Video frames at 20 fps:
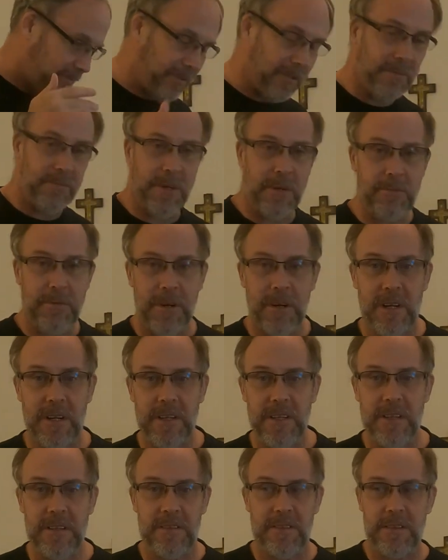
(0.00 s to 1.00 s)
I put them up
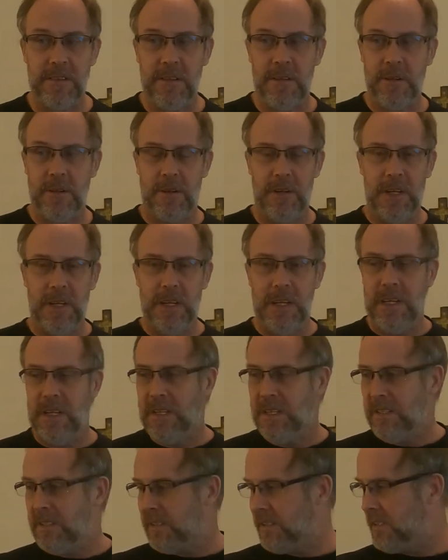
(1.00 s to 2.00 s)
already. It's little
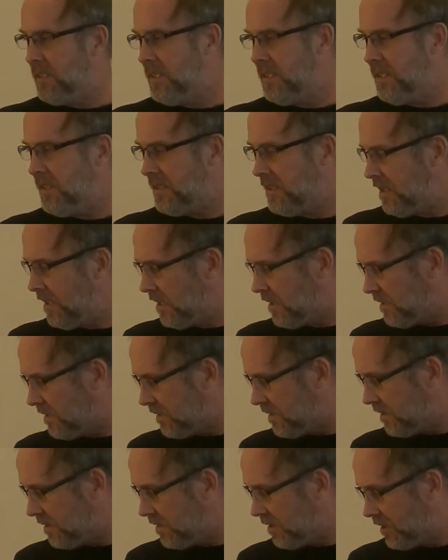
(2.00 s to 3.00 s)
city
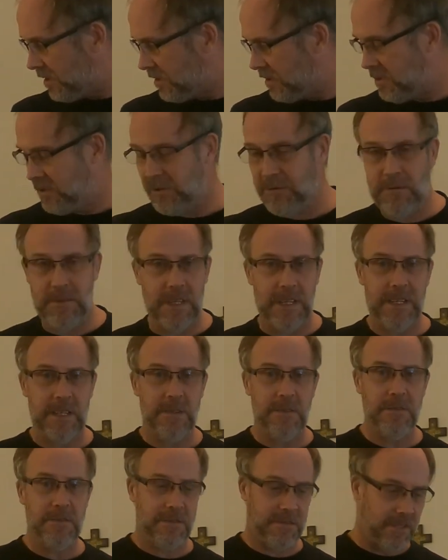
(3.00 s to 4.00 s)
sets. They're two
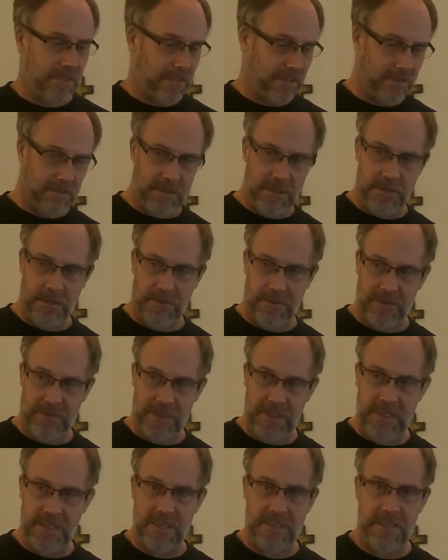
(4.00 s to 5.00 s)
Legos. They're little
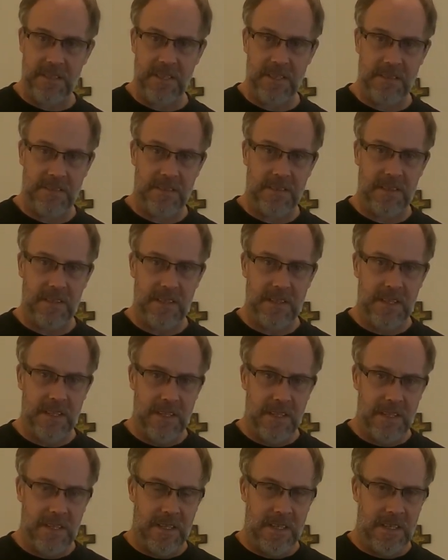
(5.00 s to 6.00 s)
city sets.
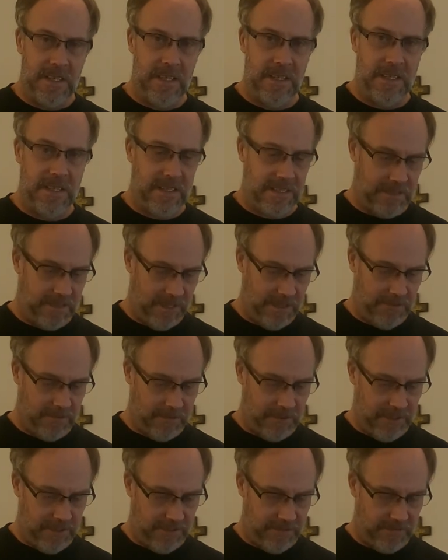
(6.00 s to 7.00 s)
Uh, they
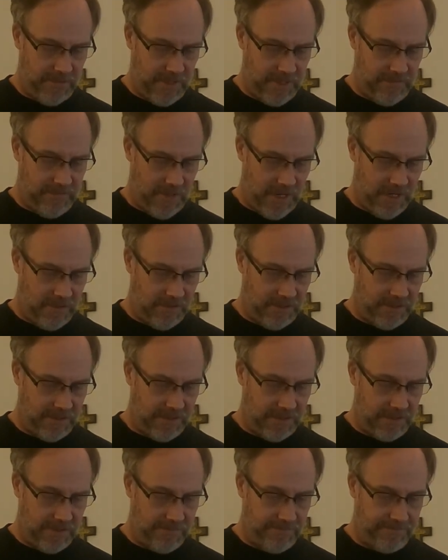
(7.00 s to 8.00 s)
were each five
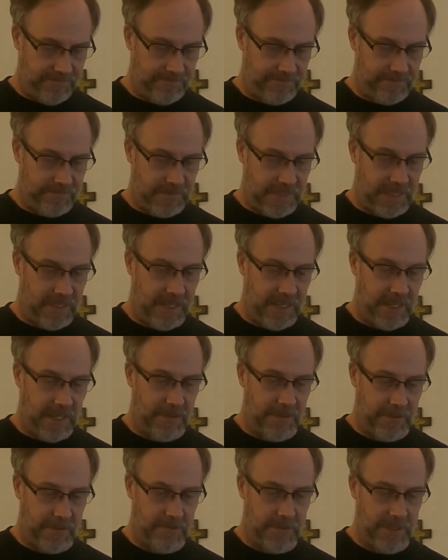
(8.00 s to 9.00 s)
dollars, and I
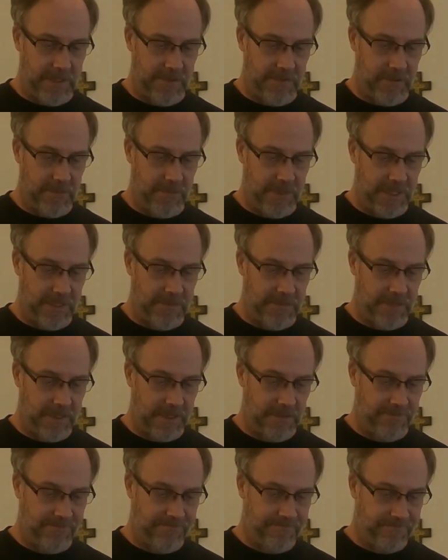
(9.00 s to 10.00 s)
got three of them. That's
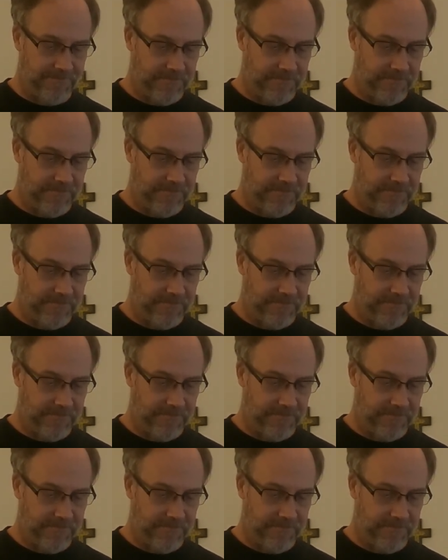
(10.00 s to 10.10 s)
right.